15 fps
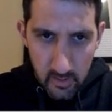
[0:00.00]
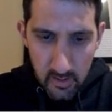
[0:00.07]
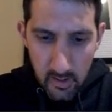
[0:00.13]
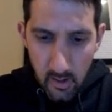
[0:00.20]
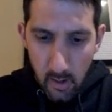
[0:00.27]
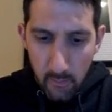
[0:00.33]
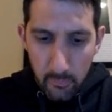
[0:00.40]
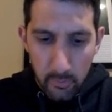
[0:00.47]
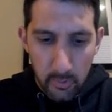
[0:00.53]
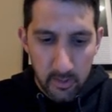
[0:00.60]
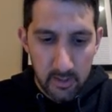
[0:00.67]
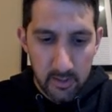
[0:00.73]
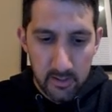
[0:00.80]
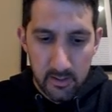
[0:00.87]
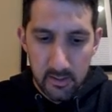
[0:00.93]
and I'll put
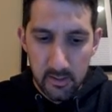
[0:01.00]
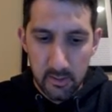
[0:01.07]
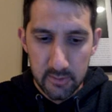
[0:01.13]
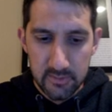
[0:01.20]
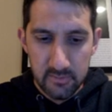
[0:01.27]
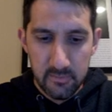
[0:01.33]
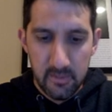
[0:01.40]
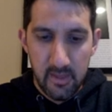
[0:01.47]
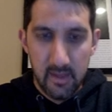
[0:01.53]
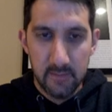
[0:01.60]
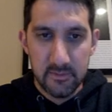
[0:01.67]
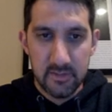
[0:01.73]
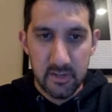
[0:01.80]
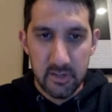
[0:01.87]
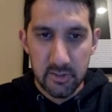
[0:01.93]
in here some
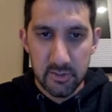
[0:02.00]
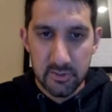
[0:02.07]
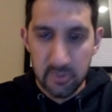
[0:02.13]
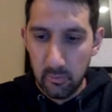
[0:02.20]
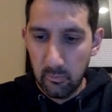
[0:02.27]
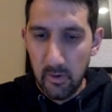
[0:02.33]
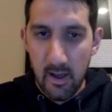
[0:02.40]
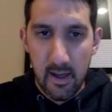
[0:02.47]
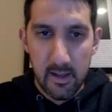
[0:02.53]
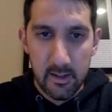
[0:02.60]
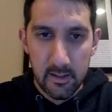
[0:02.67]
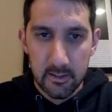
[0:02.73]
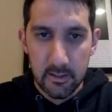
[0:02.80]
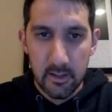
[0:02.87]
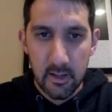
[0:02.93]
names here. So
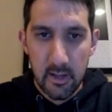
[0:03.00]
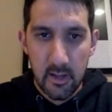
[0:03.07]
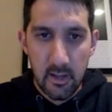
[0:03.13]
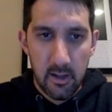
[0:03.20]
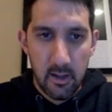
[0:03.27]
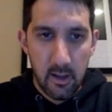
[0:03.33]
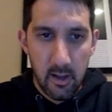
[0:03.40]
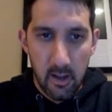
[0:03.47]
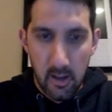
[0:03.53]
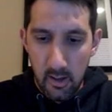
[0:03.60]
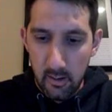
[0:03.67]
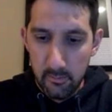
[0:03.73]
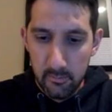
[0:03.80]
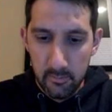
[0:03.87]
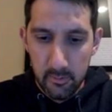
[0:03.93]
Ryan,
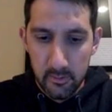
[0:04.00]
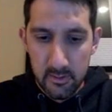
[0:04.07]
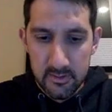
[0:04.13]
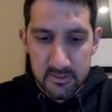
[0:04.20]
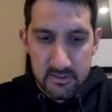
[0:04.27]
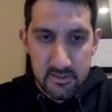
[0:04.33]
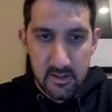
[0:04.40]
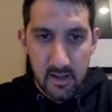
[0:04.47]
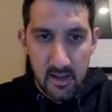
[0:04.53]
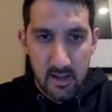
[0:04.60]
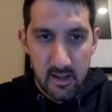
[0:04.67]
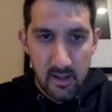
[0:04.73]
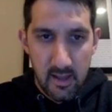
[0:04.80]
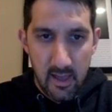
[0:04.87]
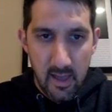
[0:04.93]
um,
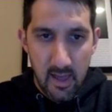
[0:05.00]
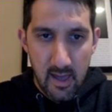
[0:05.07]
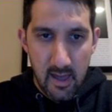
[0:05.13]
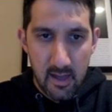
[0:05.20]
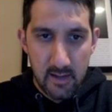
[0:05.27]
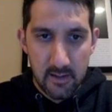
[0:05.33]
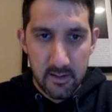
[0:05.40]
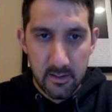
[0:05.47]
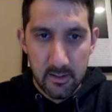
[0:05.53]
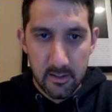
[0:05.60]
list.add,